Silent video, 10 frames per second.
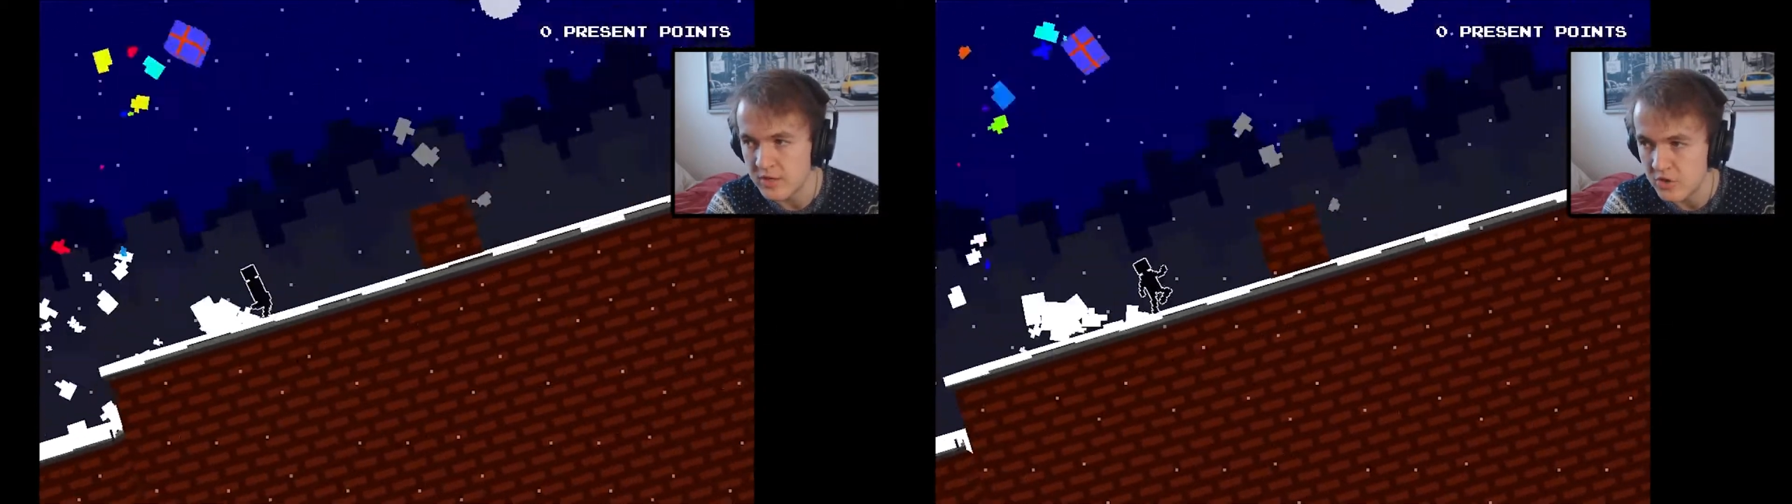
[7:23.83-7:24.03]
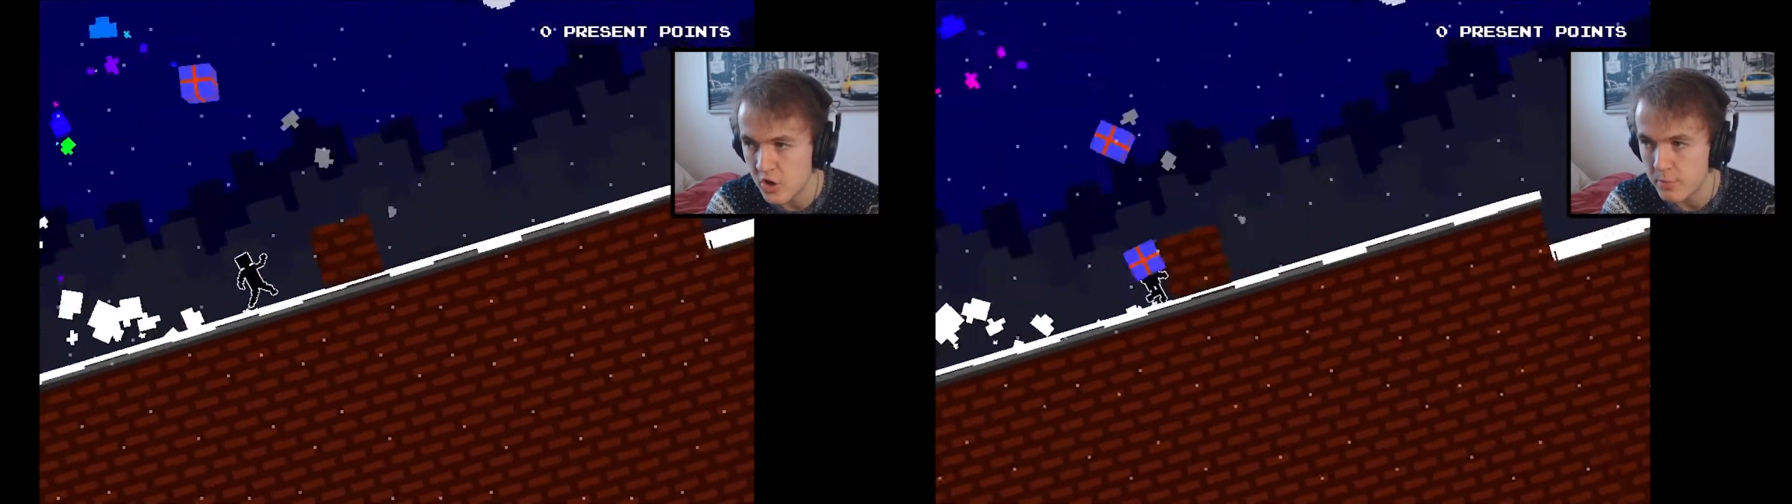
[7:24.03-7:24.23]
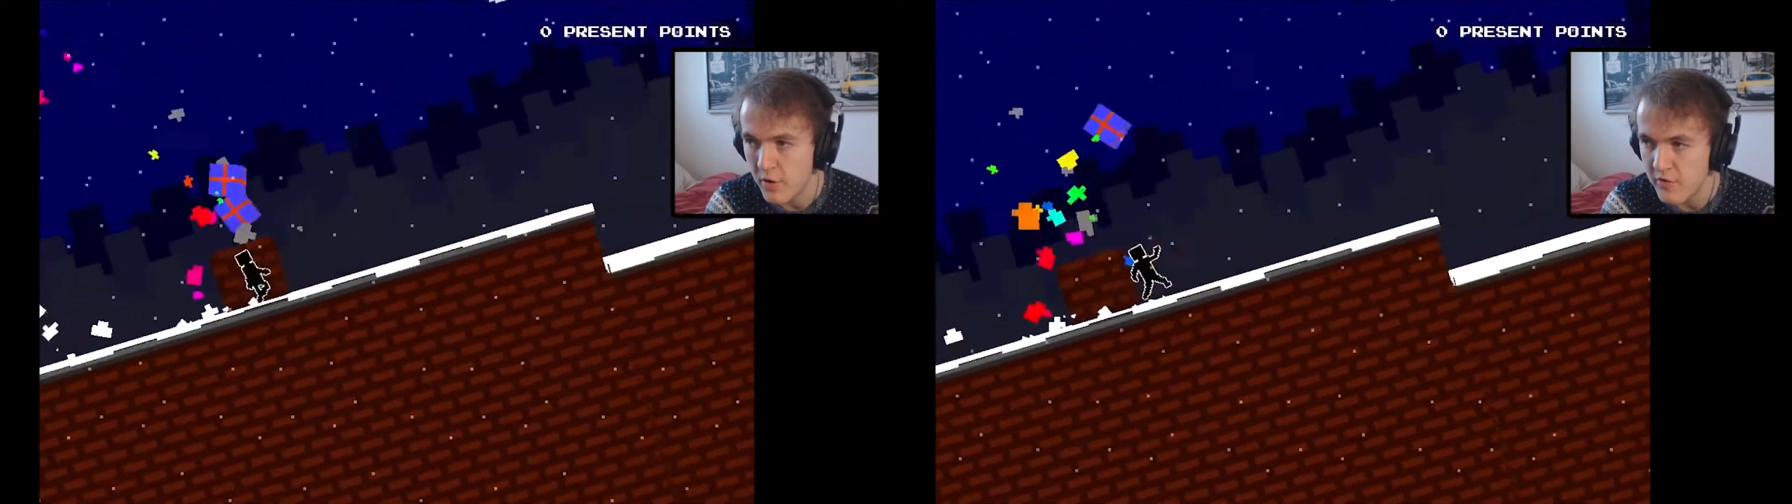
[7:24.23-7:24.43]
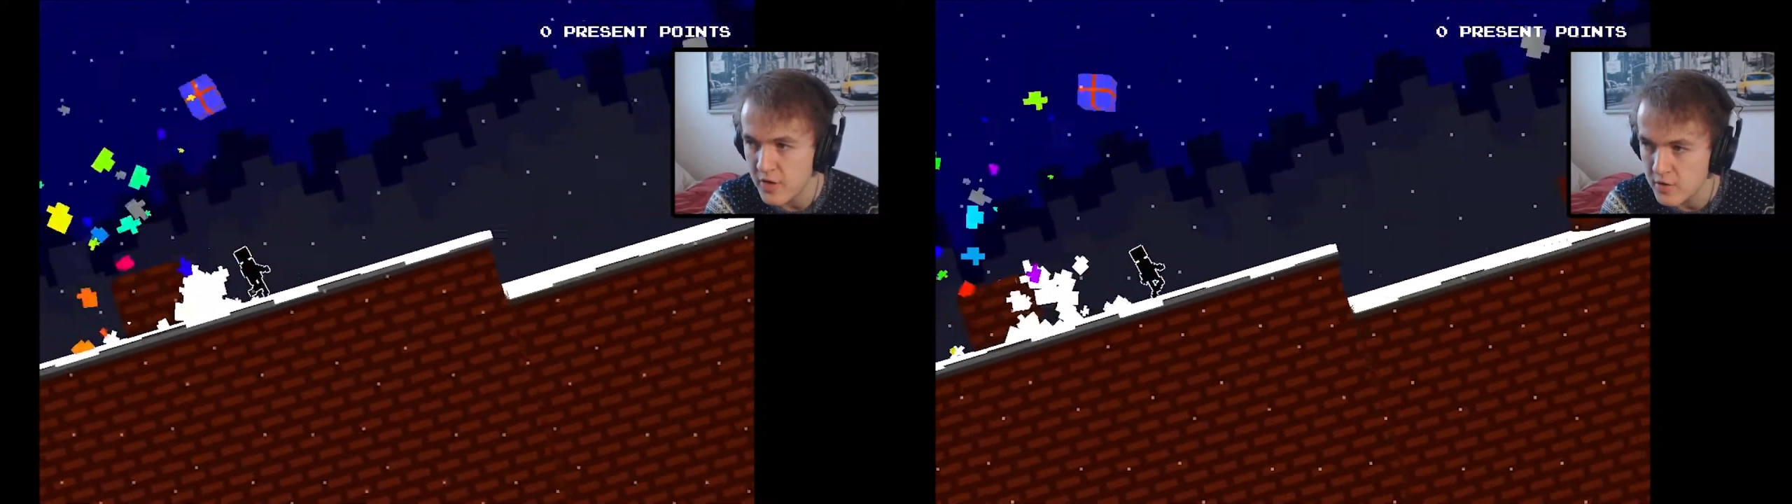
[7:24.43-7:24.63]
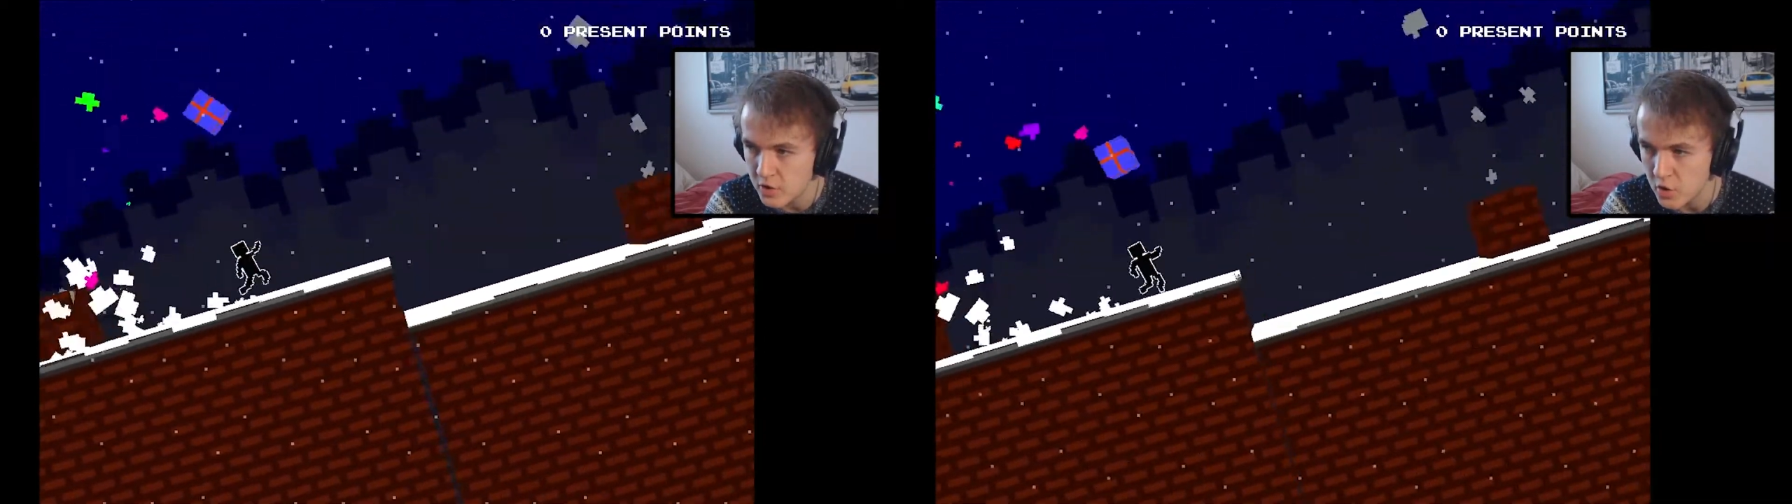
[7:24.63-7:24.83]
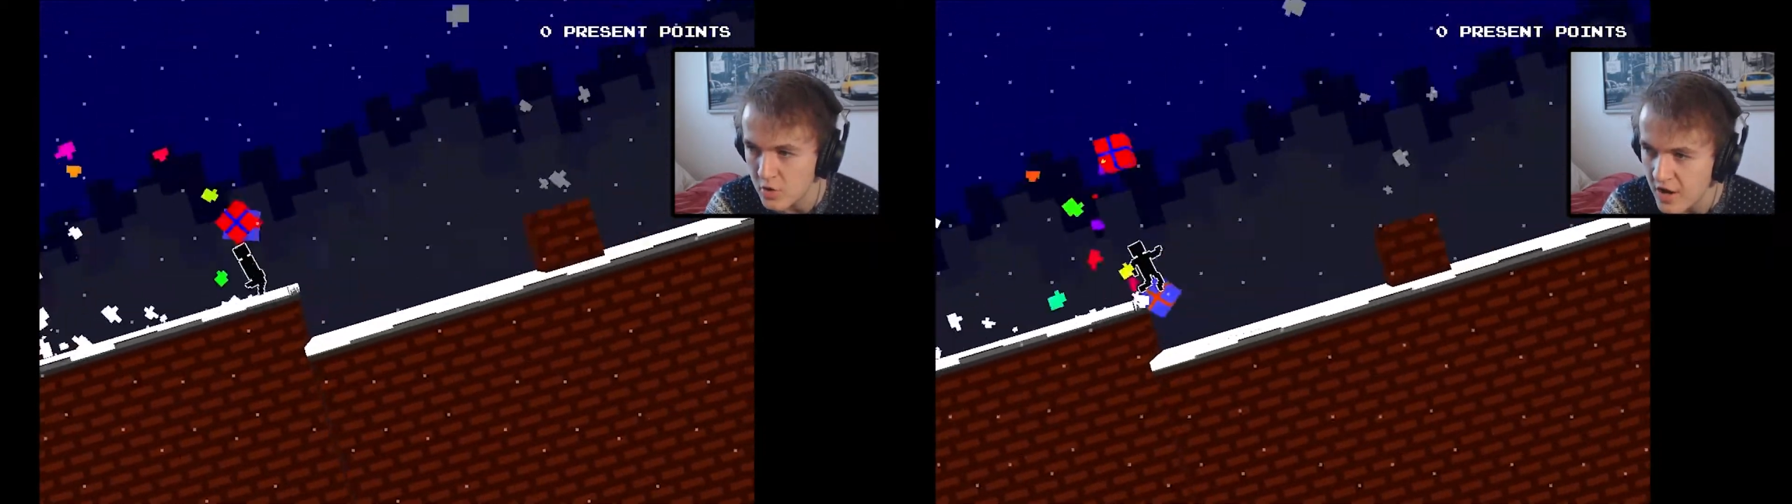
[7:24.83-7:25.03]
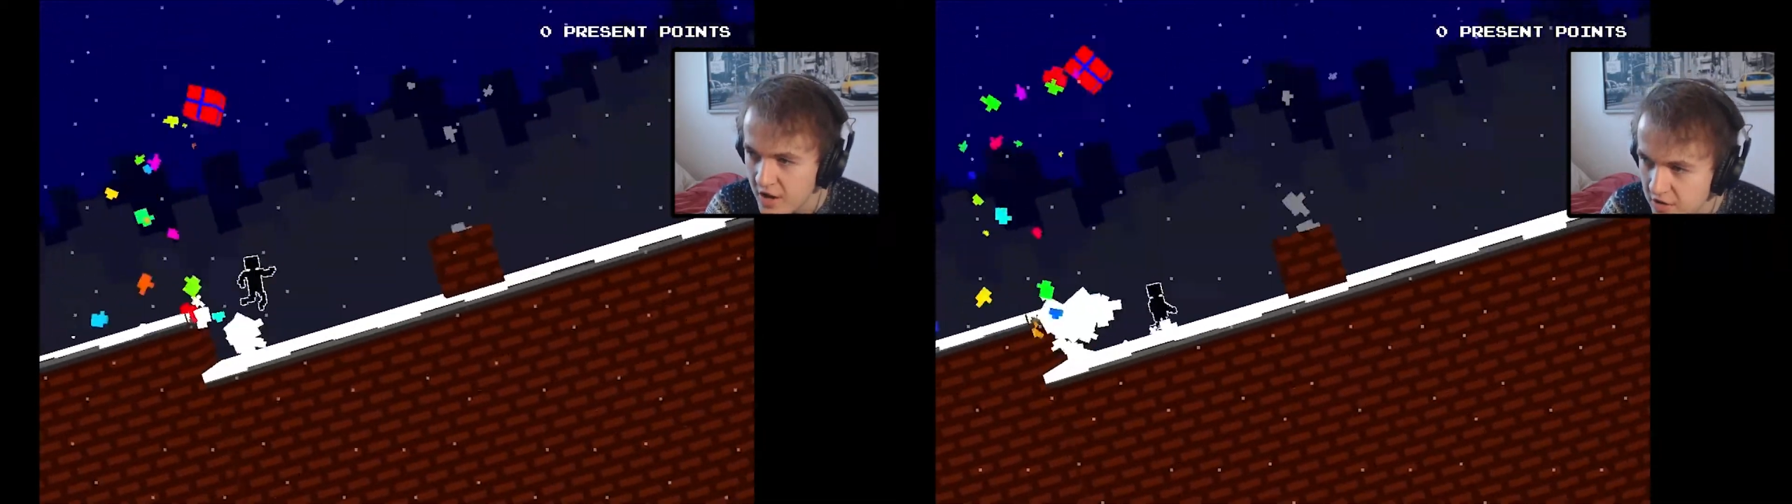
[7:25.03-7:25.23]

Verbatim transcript: You need to jump over those two.